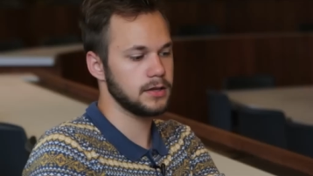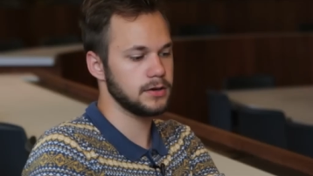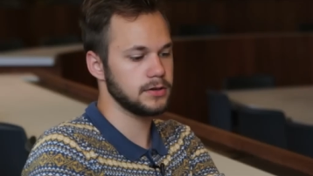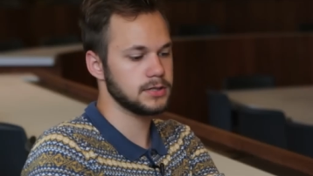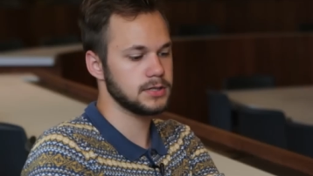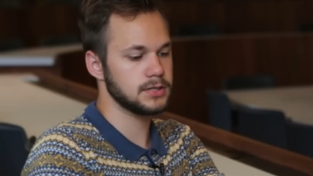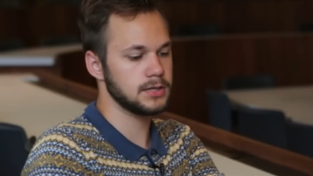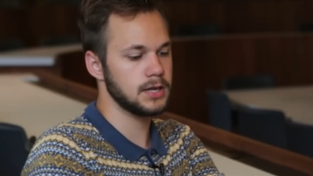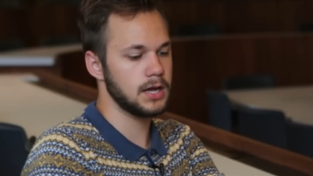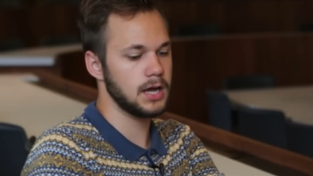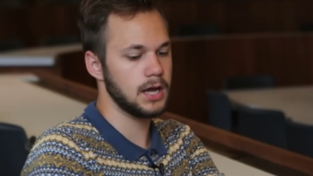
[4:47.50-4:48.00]

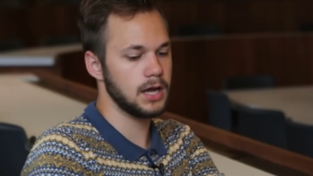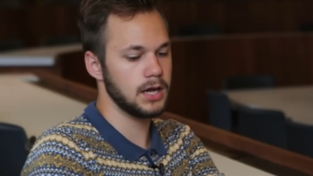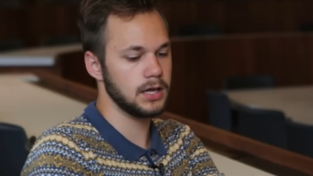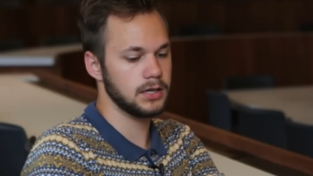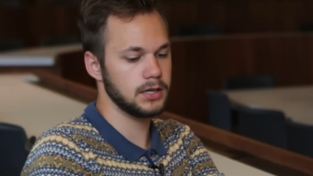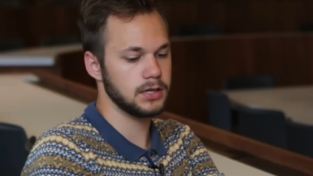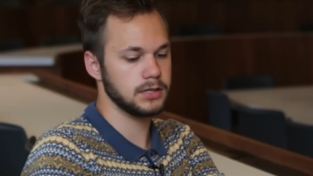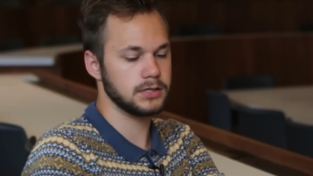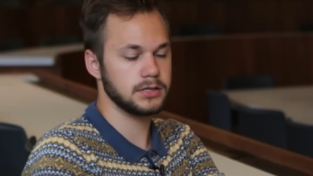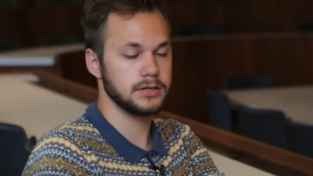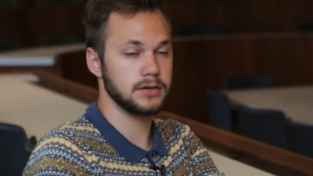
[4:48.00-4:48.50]
There's
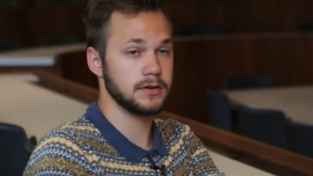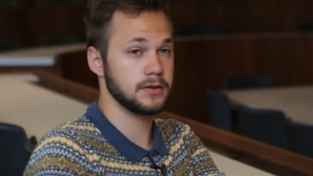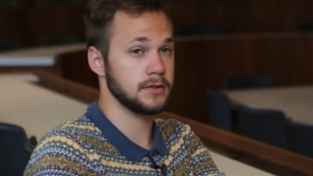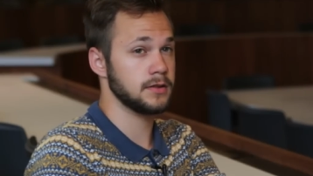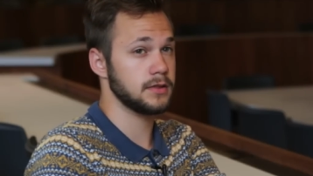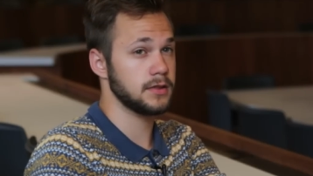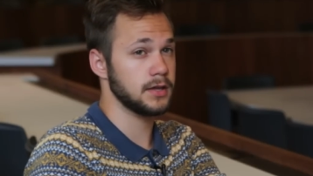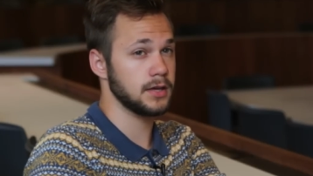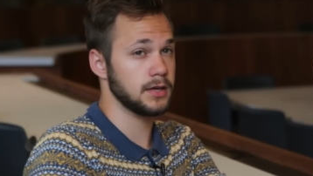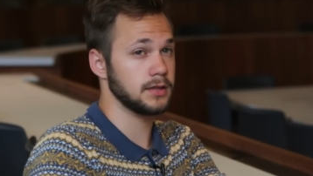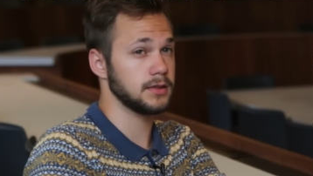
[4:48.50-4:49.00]
not a
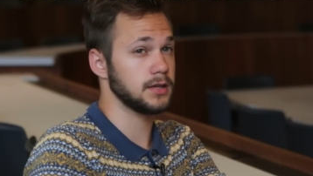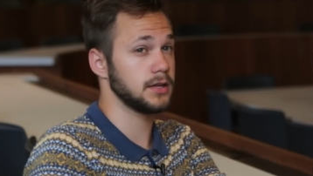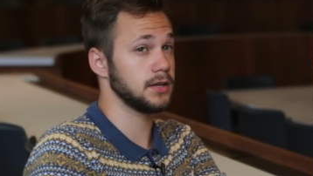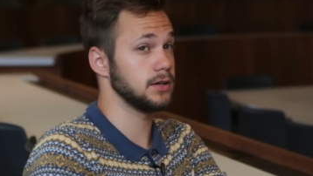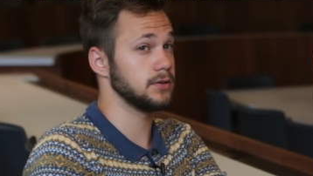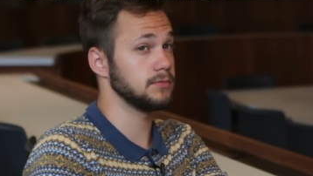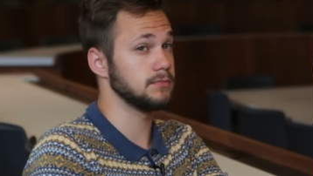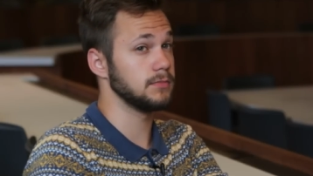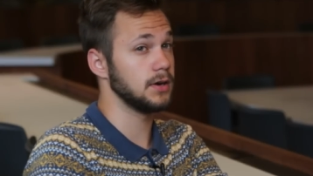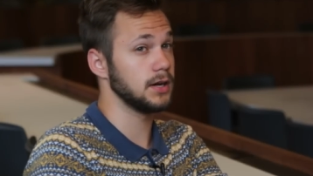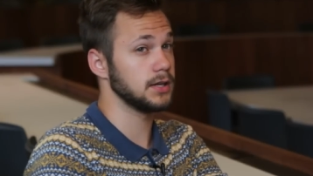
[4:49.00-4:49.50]
certain thing that
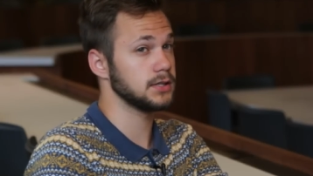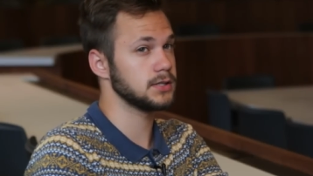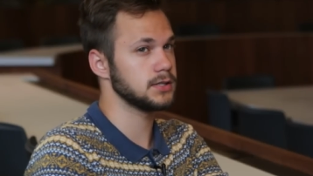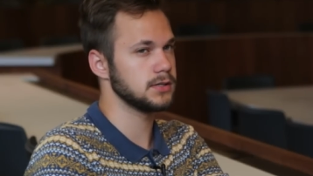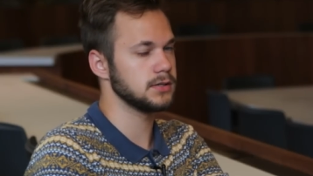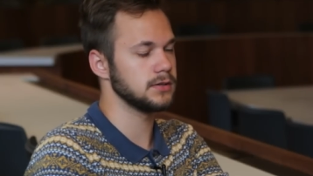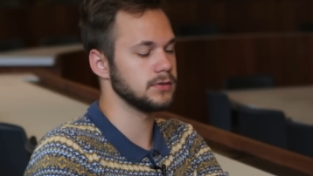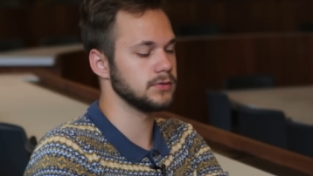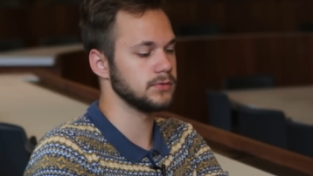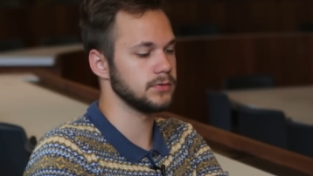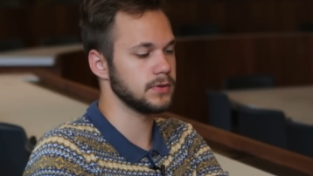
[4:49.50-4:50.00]
you
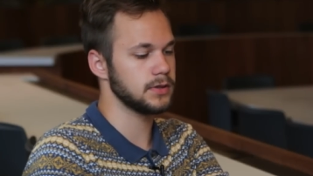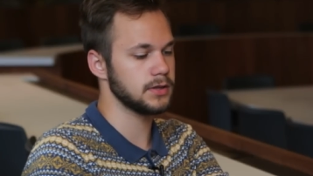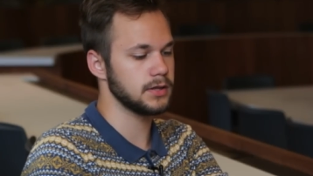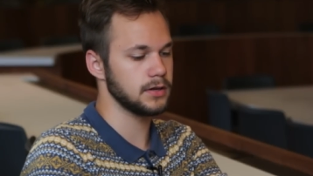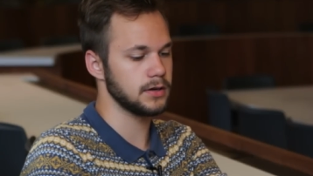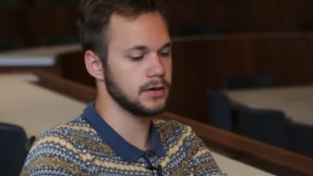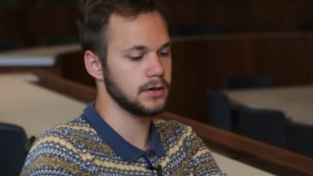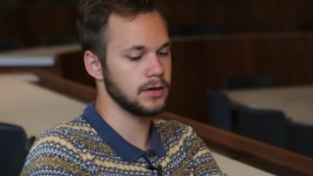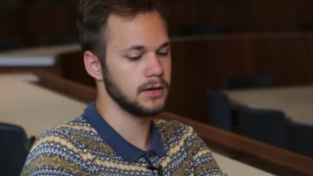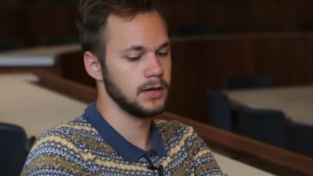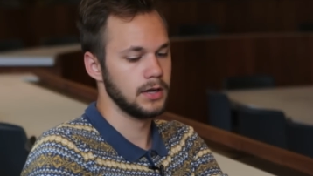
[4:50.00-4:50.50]
must do with
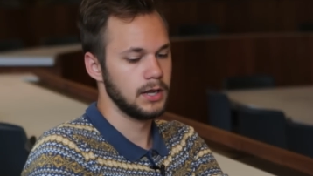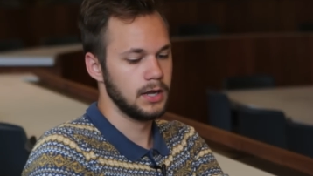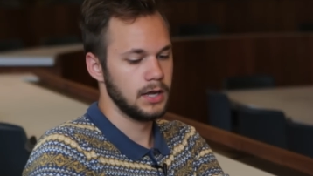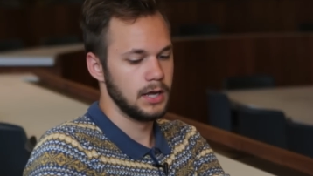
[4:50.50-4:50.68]
theater.